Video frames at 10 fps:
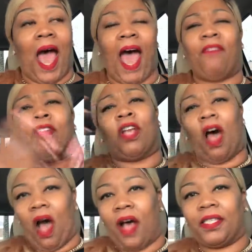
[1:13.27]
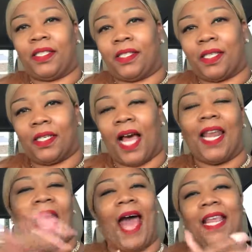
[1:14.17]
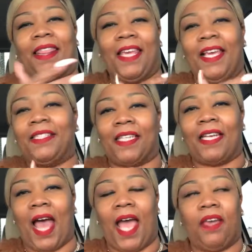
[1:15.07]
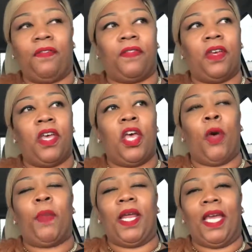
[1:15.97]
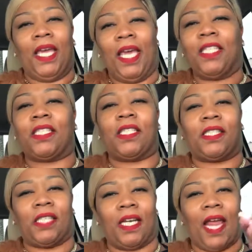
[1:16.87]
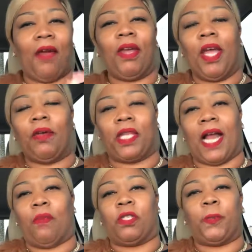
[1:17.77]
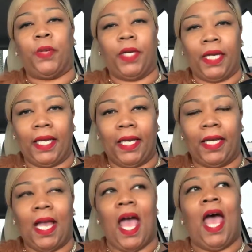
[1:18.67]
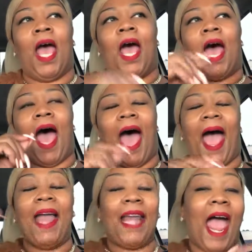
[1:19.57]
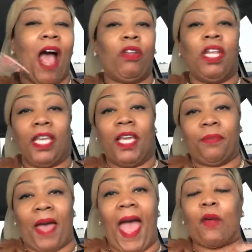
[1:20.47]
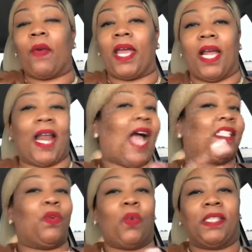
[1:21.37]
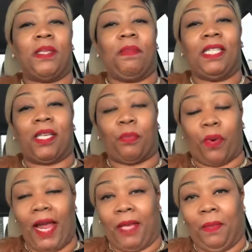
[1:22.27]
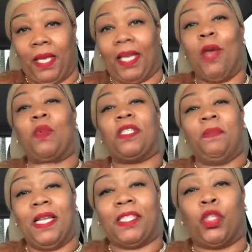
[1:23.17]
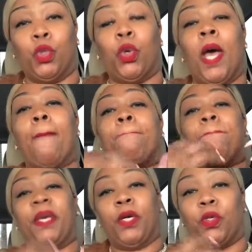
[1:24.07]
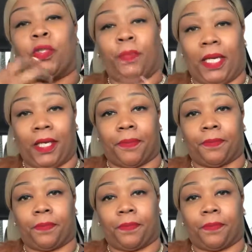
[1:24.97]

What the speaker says: I've lost a lot of things in life. But each scenario that I was put in, I now looking back recognize it wasn't meant to break me. It was meant to build me.